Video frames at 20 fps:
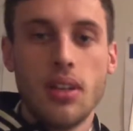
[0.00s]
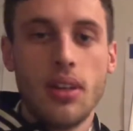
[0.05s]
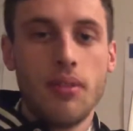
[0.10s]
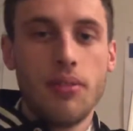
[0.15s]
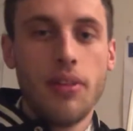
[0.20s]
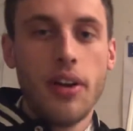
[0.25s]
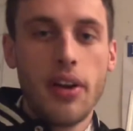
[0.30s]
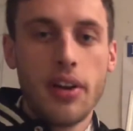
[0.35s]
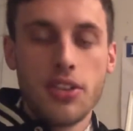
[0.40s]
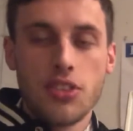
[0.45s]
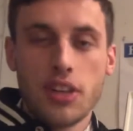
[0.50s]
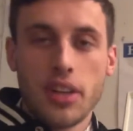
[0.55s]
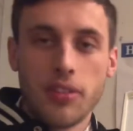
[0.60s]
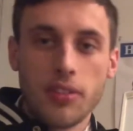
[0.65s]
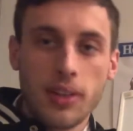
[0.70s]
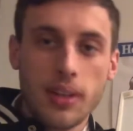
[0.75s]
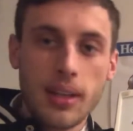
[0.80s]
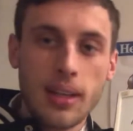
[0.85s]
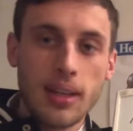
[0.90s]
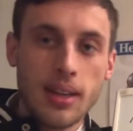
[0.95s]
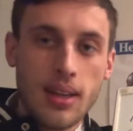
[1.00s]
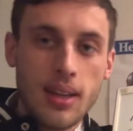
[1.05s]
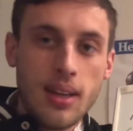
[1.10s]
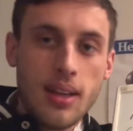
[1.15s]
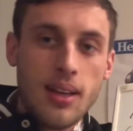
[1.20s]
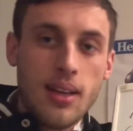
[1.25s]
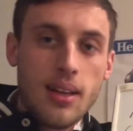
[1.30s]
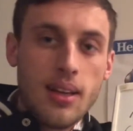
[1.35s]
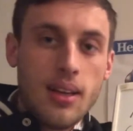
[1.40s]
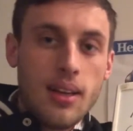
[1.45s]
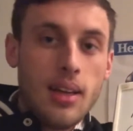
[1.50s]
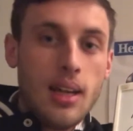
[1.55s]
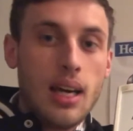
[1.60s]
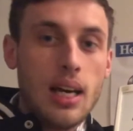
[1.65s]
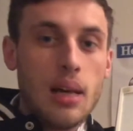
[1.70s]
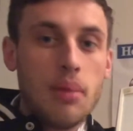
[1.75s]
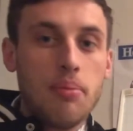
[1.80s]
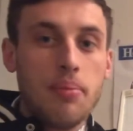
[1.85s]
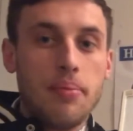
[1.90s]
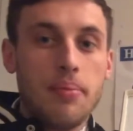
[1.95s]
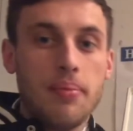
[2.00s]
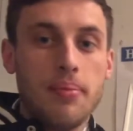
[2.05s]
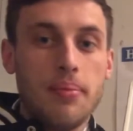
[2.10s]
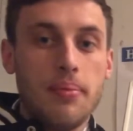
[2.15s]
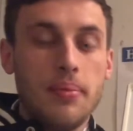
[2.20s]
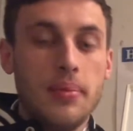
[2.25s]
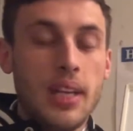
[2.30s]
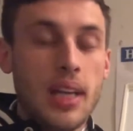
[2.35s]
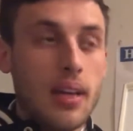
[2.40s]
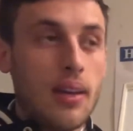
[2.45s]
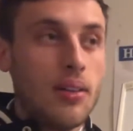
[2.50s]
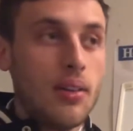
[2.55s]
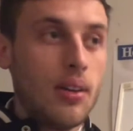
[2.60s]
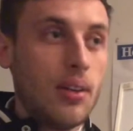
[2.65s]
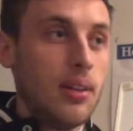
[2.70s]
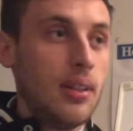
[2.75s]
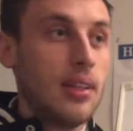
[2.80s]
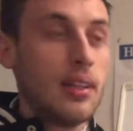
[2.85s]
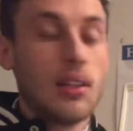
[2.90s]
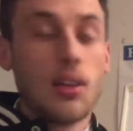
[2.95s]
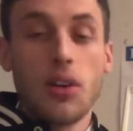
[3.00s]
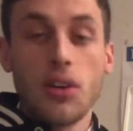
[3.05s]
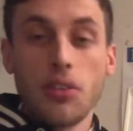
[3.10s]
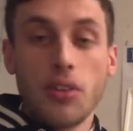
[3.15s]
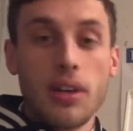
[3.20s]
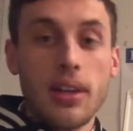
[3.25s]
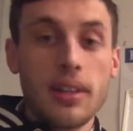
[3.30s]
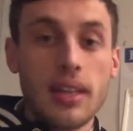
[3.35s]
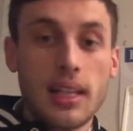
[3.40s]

Very generally, in the long run,